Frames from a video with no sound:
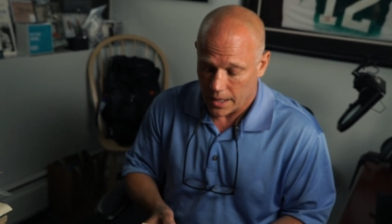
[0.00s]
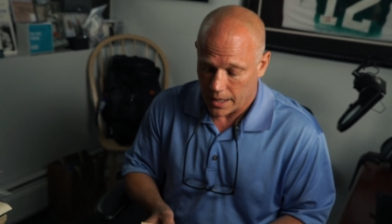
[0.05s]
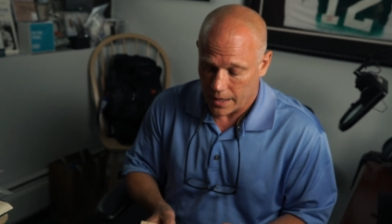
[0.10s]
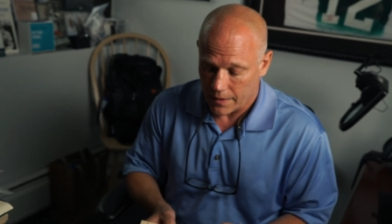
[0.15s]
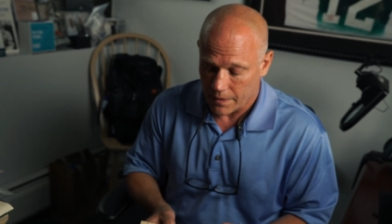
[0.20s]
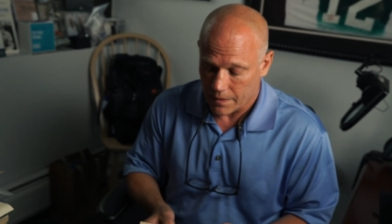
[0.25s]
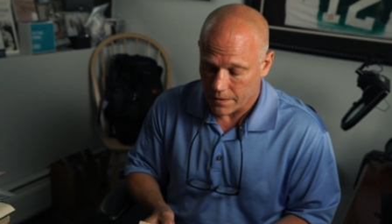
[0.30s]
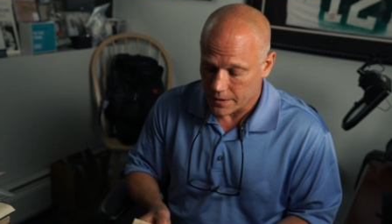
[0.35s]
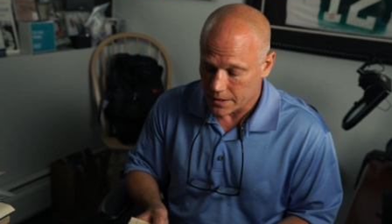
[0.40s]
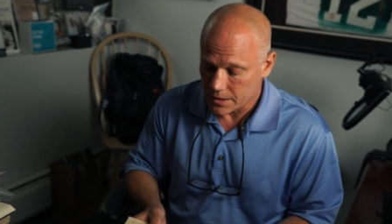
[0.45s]

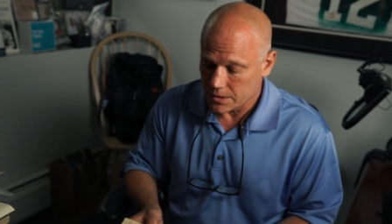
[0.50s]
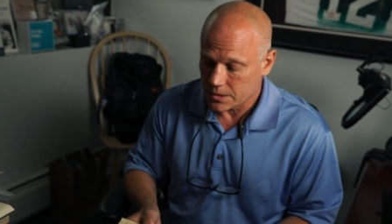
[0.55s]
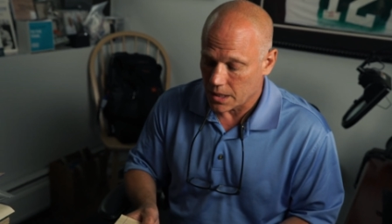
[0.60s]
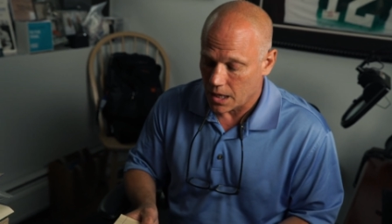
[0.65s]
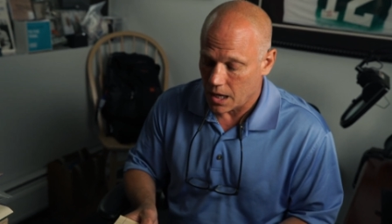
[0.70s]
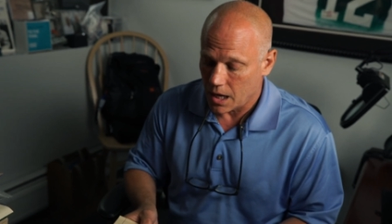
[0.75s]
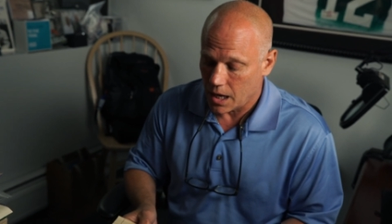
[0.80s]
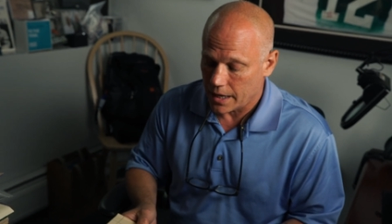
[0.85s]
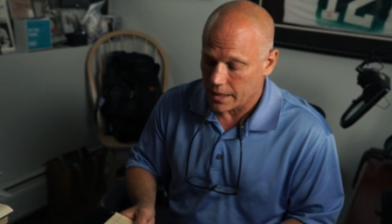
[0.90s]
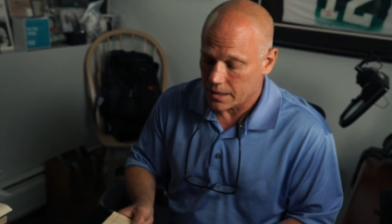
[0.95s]
And these
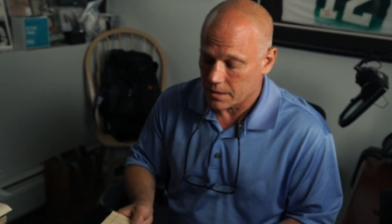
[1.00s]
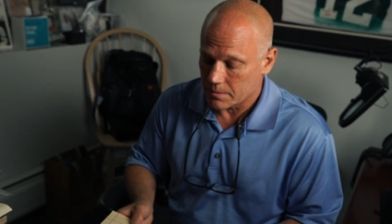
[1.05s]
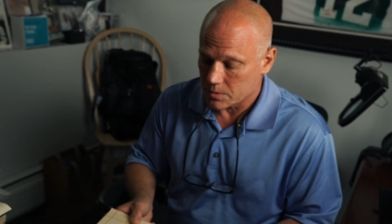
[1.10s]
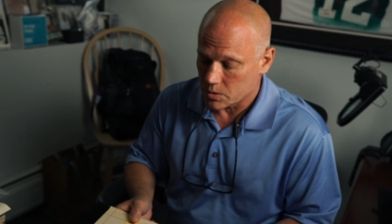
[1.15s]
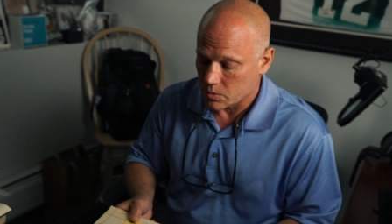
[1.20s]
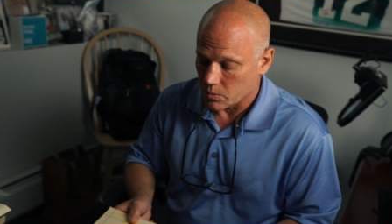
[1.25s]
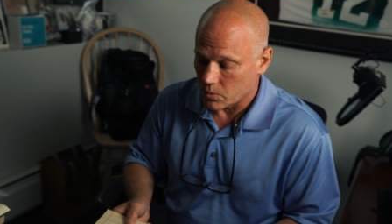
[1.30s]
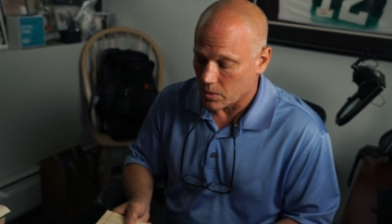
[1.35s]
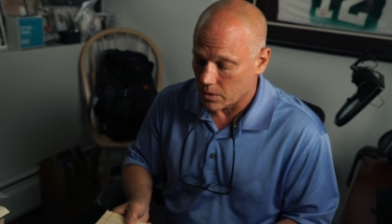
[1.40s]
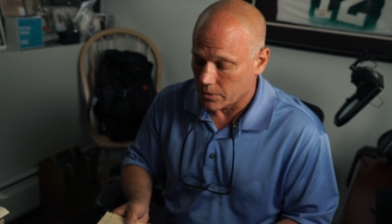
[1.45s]

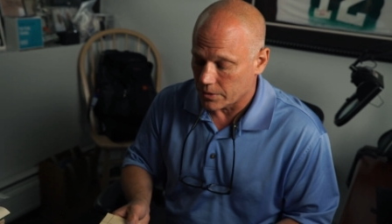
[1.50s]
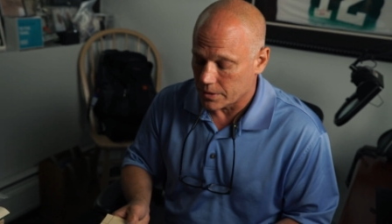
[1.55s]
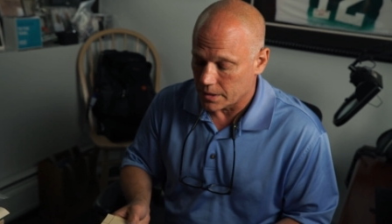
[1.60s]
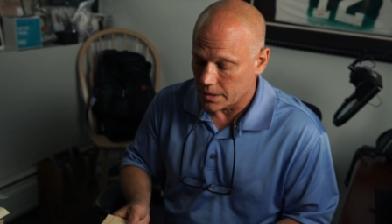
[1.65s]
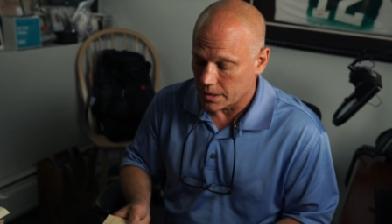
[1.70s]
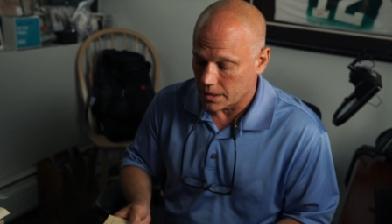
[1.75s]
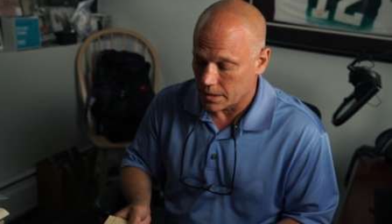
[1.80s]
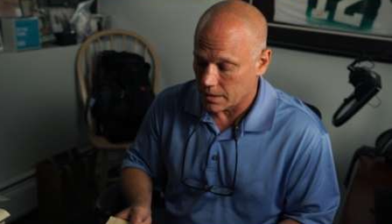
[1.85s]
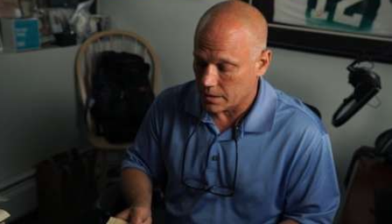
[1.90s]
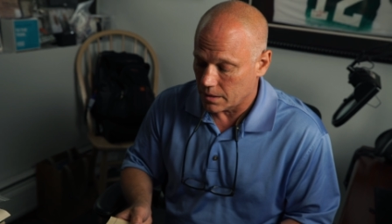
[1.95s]
items were
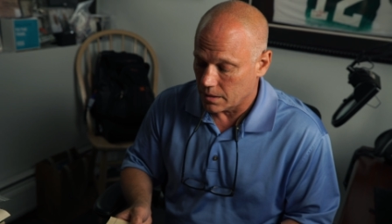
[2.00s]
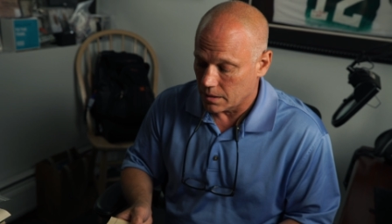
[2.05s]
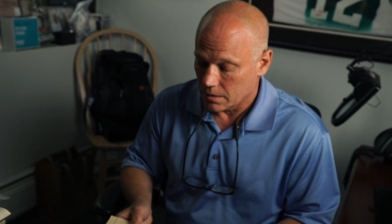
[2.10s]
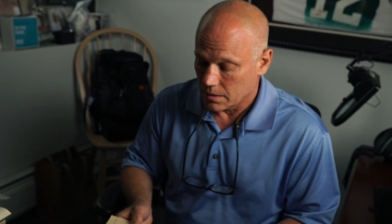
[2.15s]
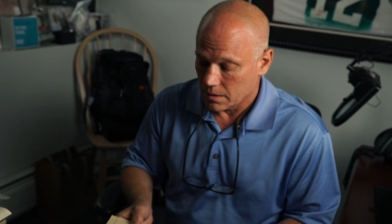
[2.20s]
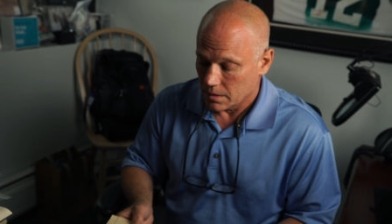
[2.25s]
indeed,